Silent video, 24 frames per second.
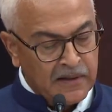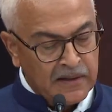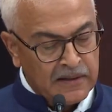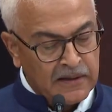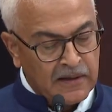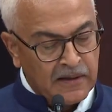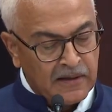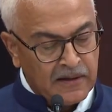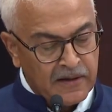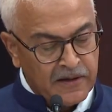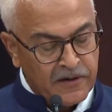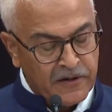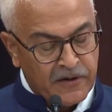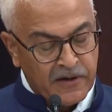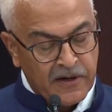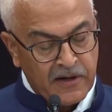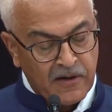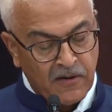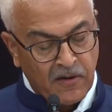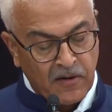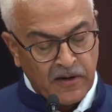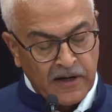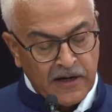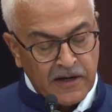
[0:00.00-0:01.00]
in the country
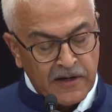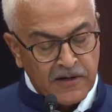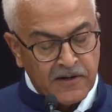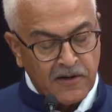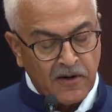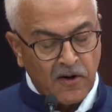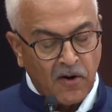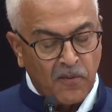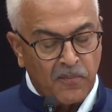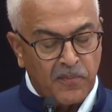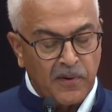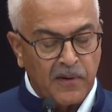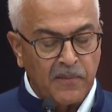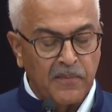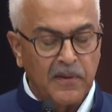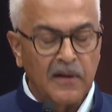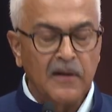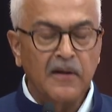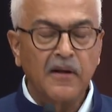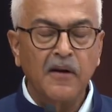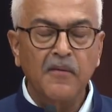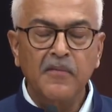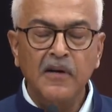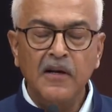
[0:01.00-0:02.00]
on interoperable
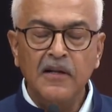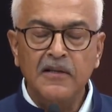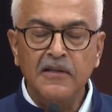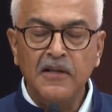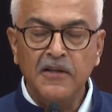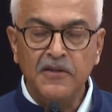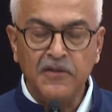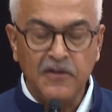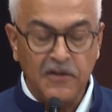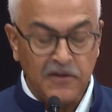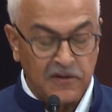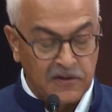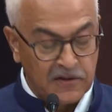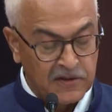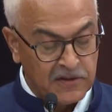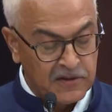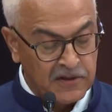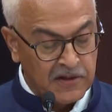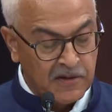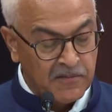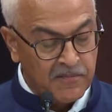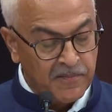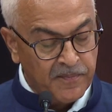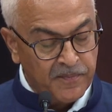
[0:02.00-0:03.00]
criminal justice
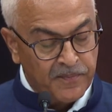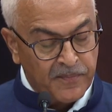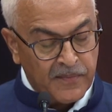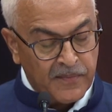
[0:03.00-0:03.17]
system.